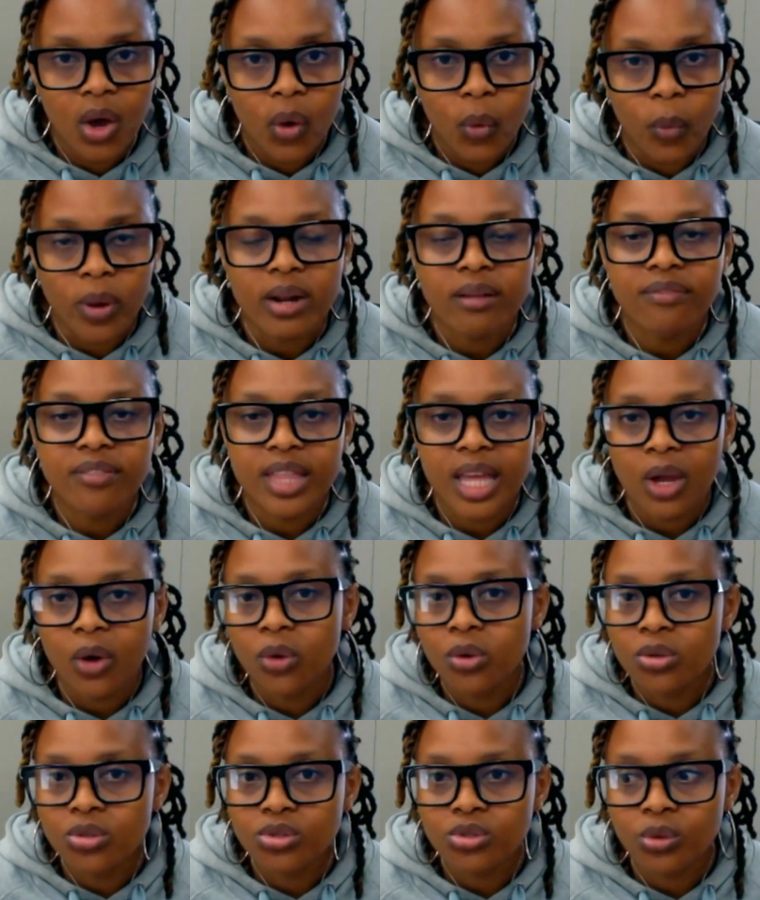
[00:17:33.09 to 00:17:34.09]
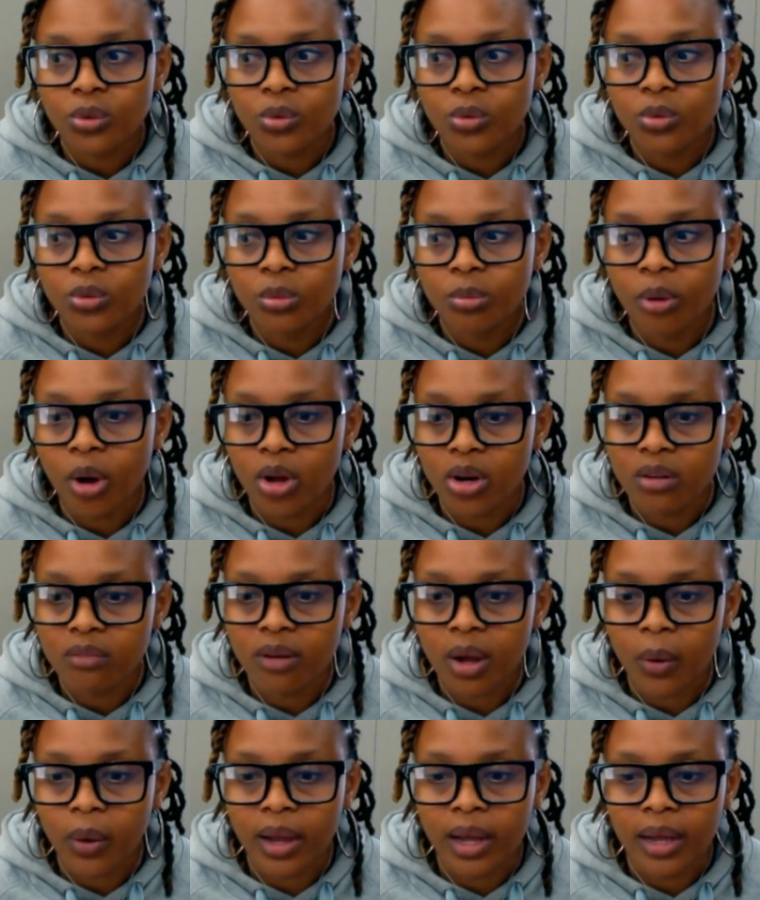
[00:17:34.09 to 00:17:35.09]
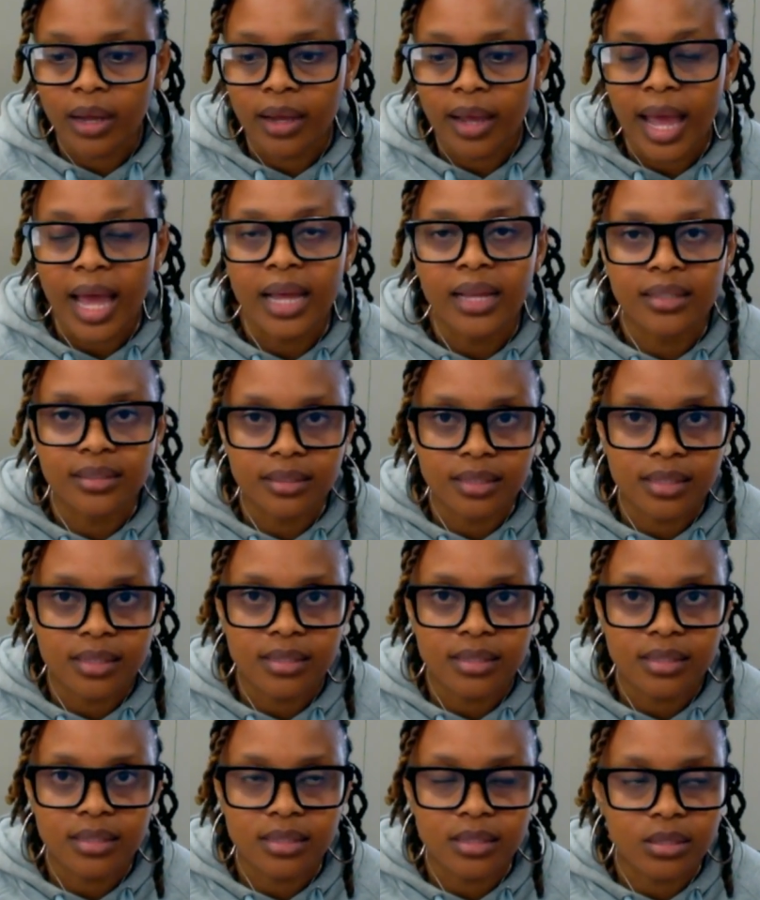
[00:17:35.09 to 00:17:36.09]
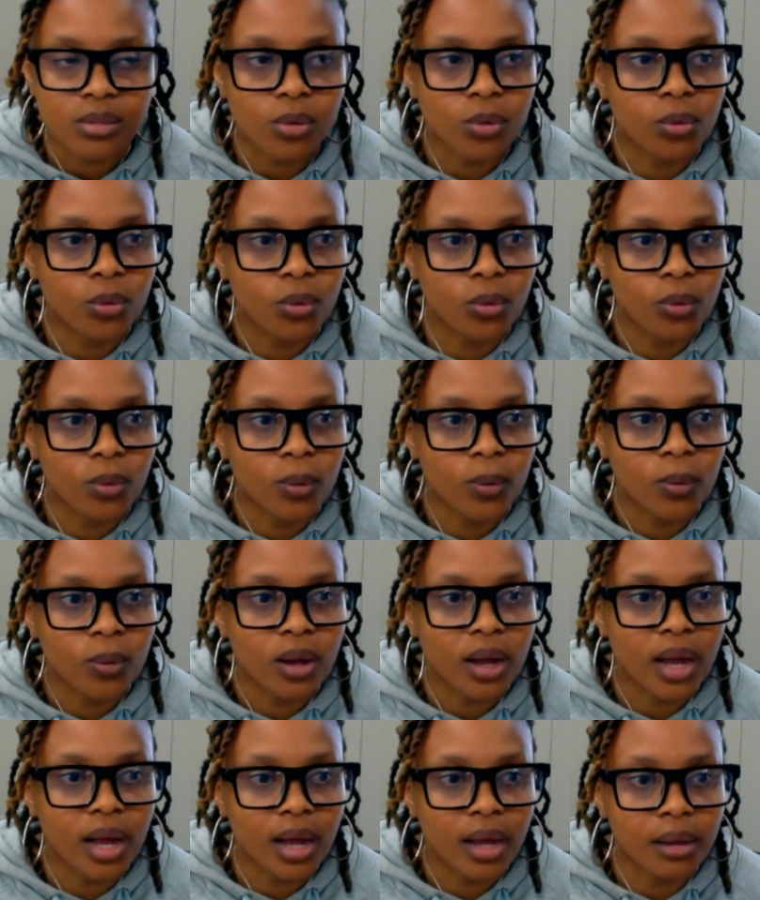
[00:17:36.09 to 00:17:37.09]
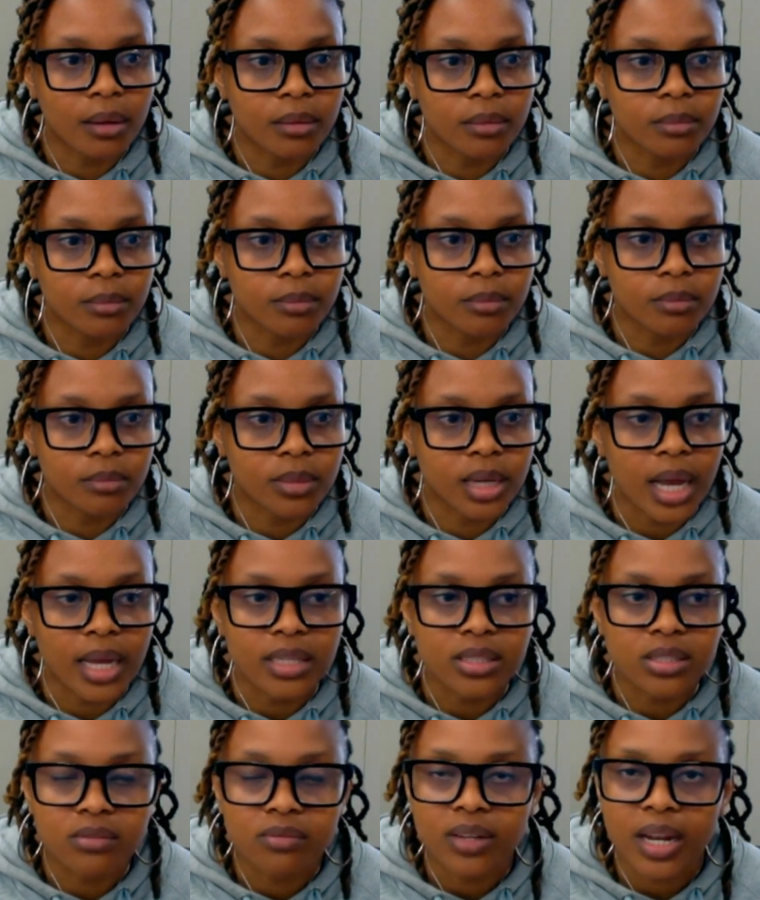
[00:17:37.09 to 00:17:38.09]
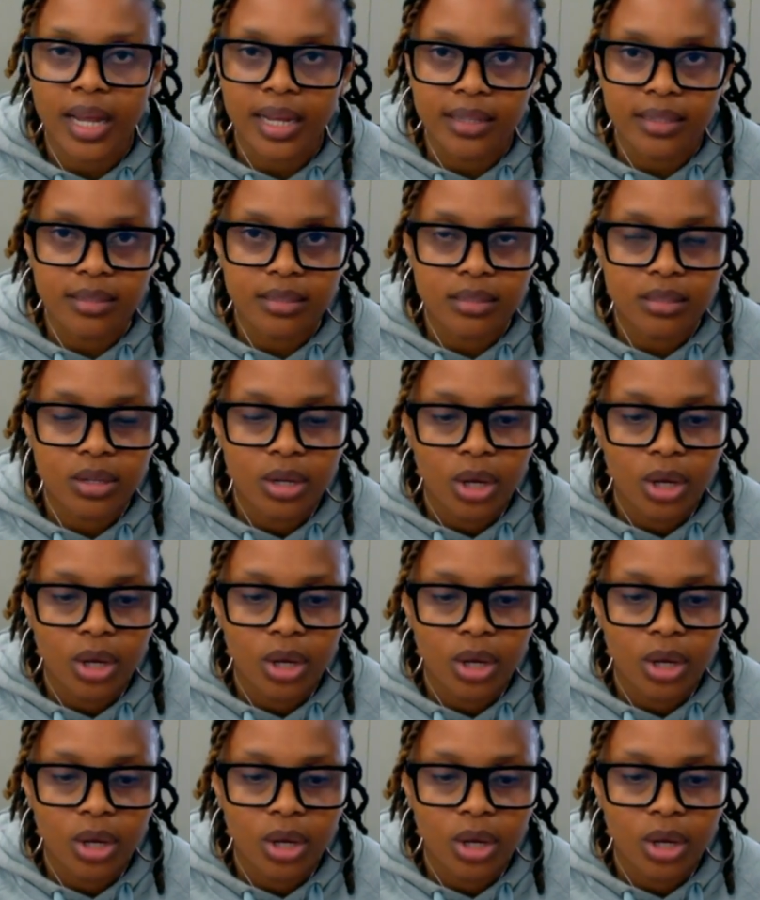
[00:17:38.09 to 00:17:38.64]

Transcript: what if they're also part of our ancestors or guides of light?